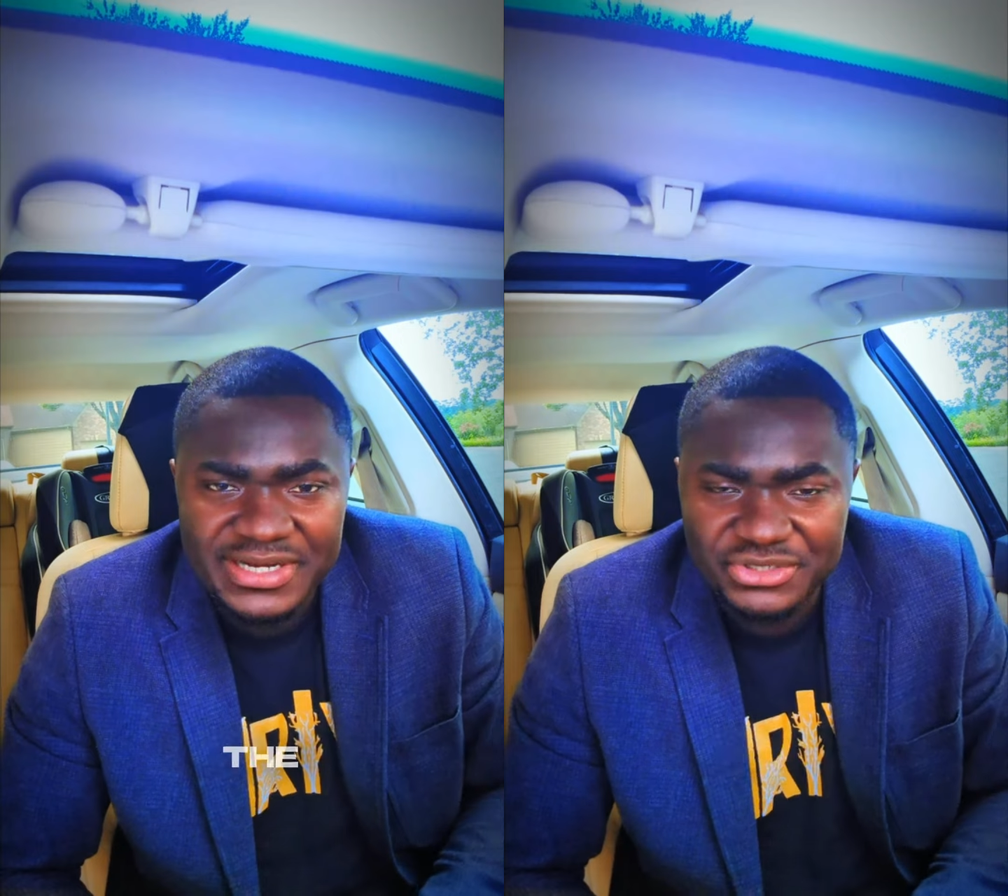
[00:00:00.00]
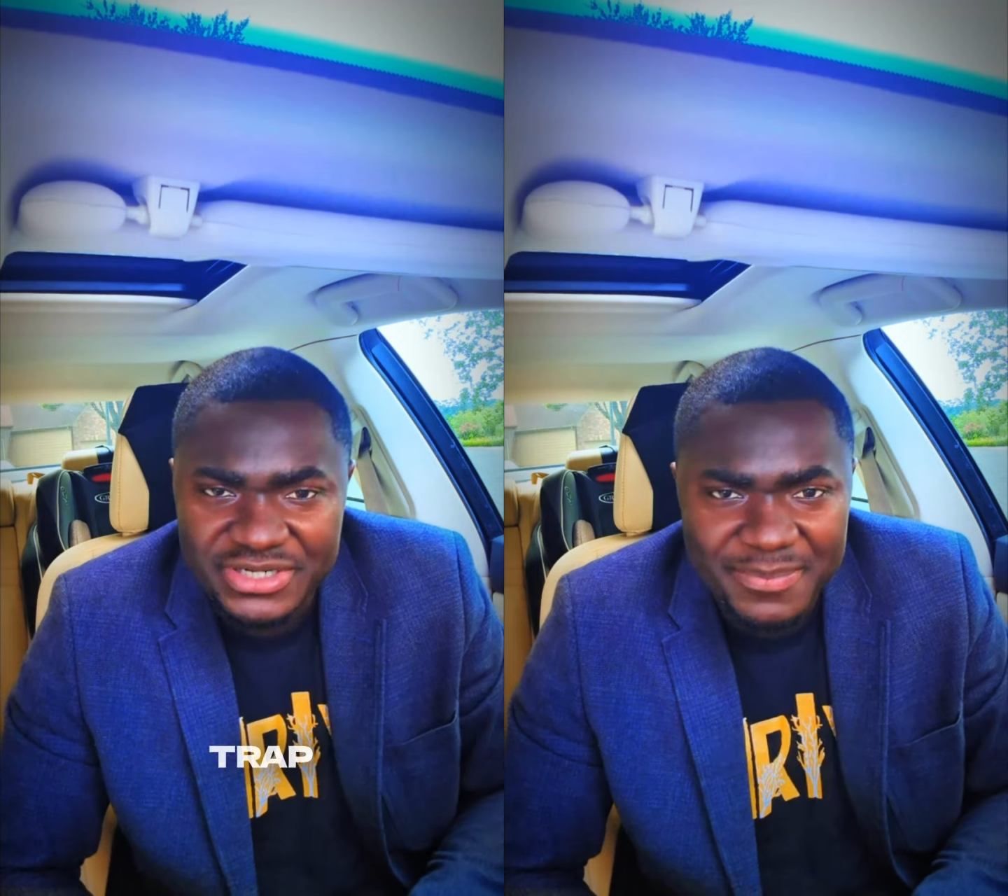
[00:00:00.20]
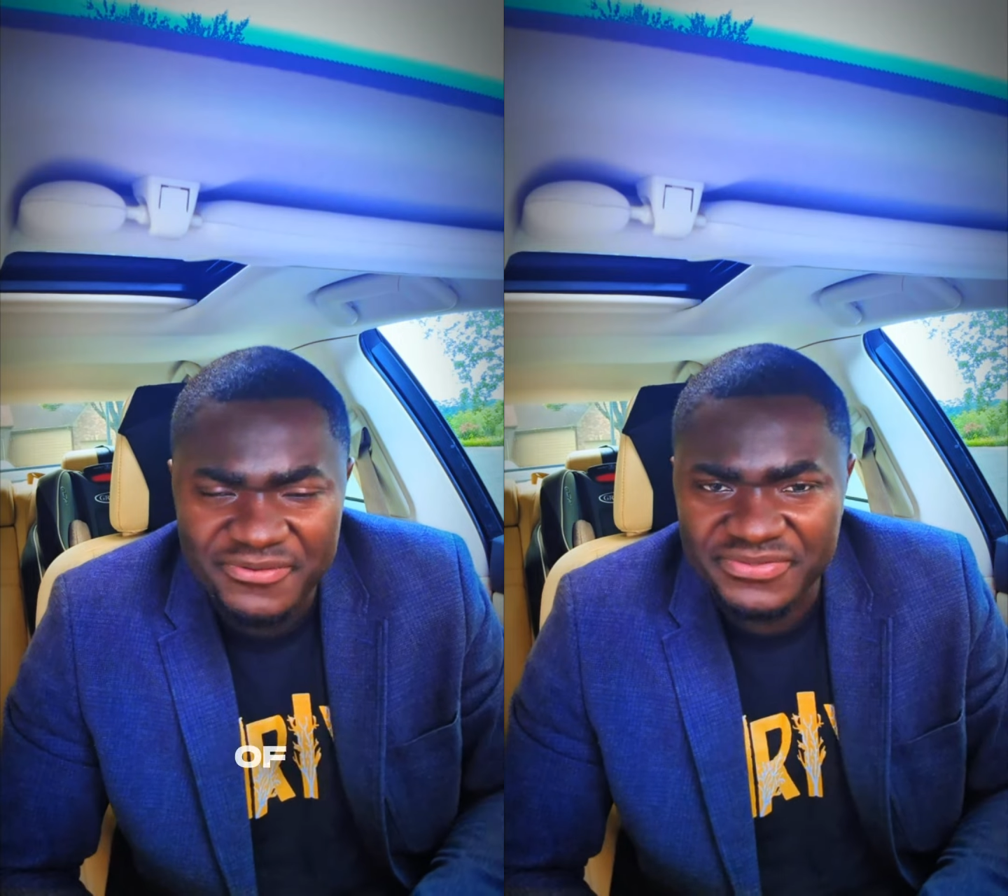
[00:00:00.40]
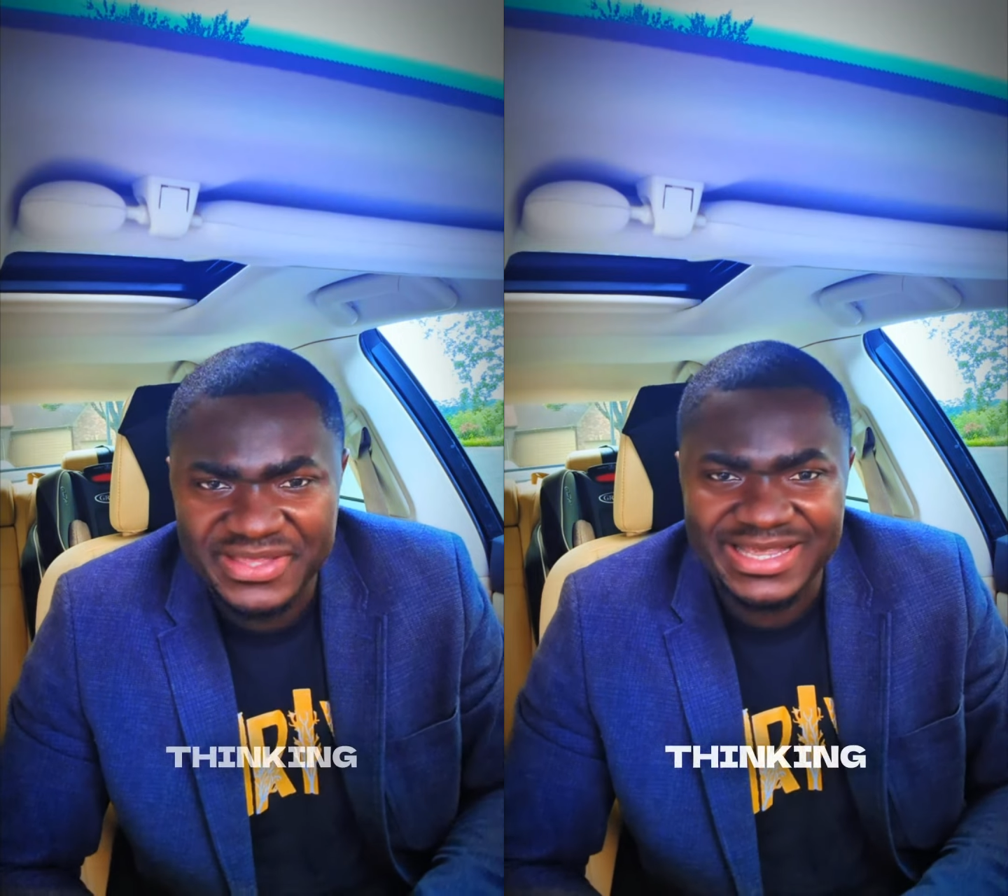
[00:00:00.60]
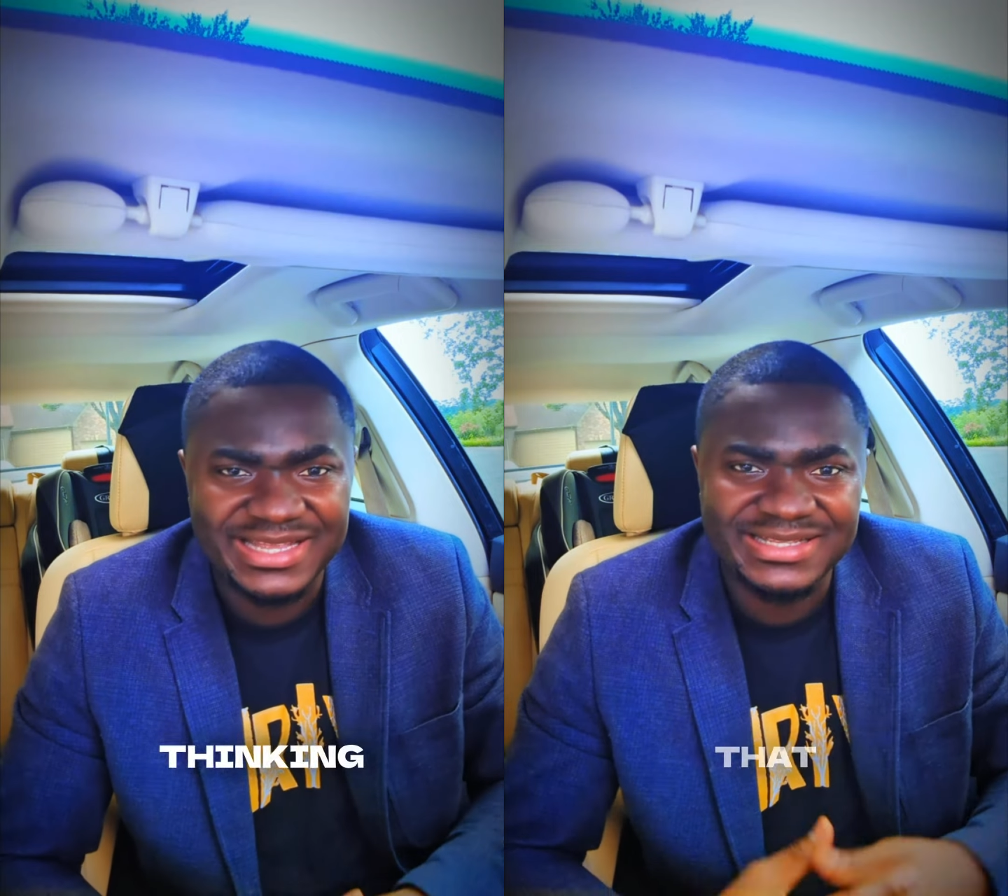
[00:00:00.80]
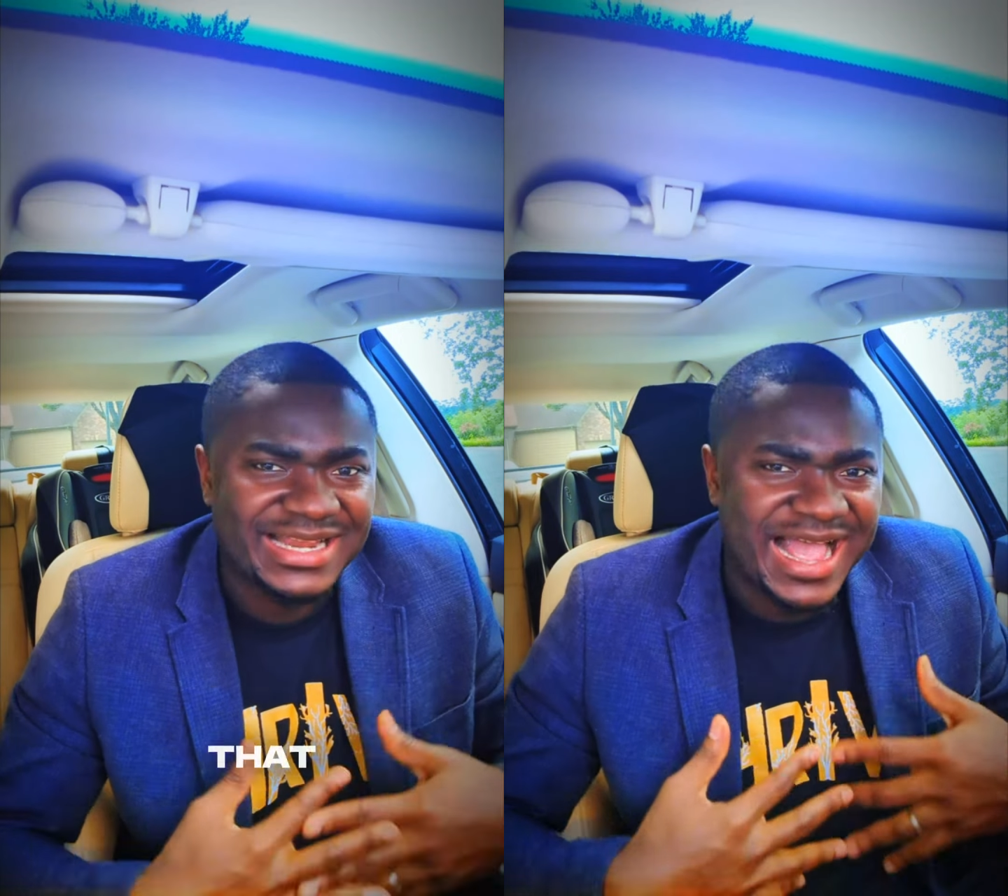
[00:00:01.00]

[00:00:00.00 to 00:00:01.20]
the trap of thinking that